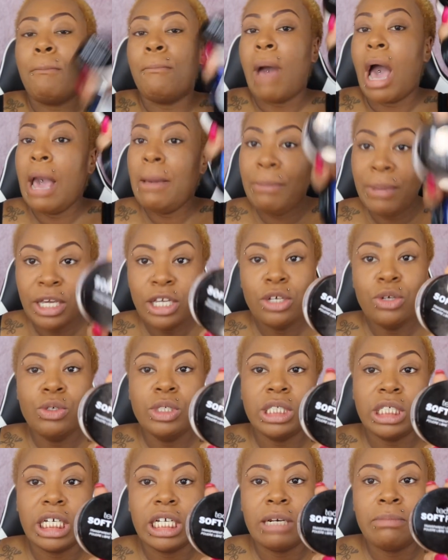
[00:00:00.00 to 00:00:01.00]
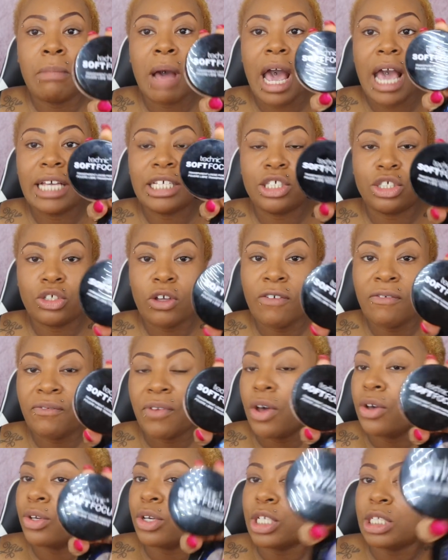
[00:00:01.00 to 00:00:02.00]
might be using my soft
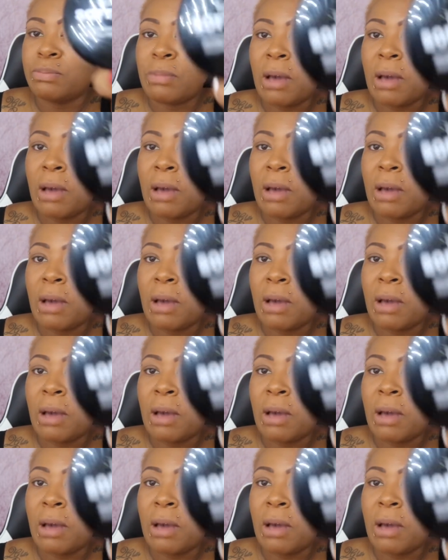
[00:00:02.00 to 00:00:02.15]
focus